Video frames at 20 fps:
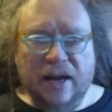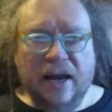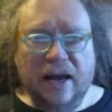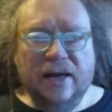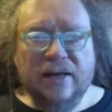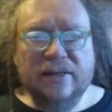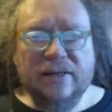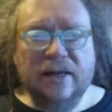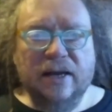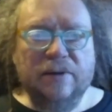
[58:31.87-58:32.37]

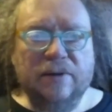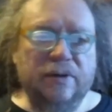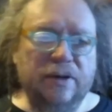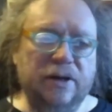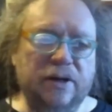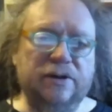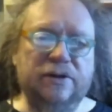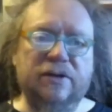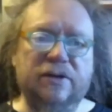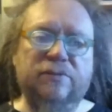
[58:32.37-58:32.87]
as like, well,
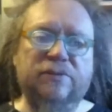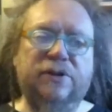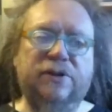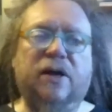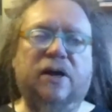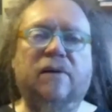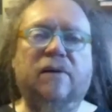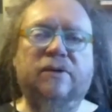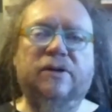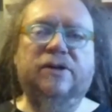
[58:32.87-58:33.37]
here's some
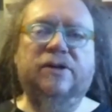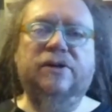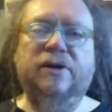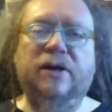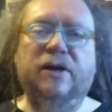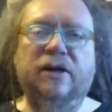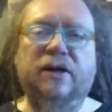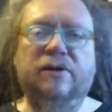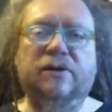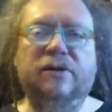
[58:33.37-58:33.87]

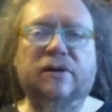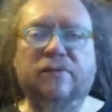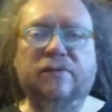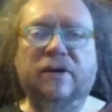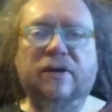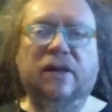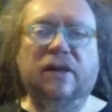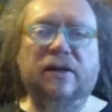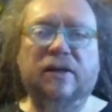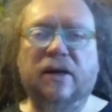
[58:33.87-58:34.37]
geometry or
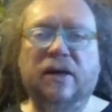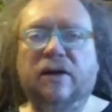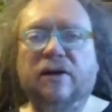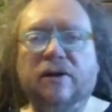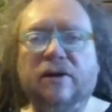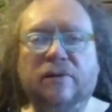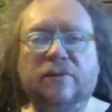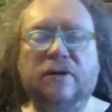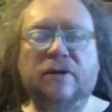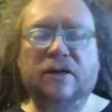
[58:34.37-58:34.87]
something like that, or
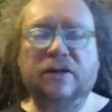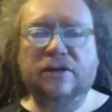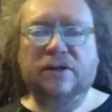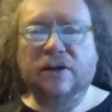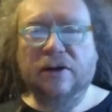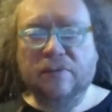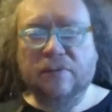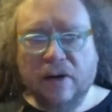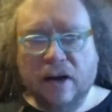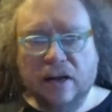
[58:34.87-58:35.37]
here we can
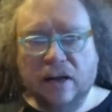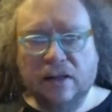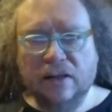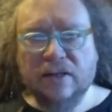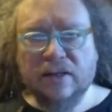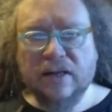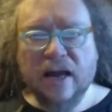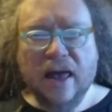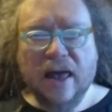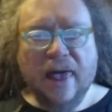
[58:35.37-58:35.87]
share
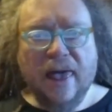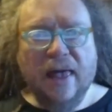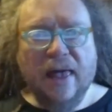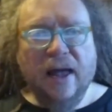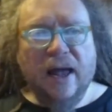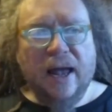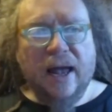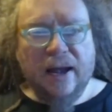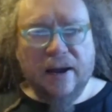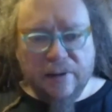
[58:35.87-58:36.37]
models.
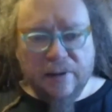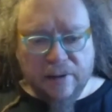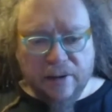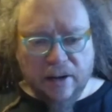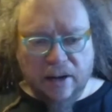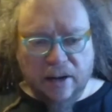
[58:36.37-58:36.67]
And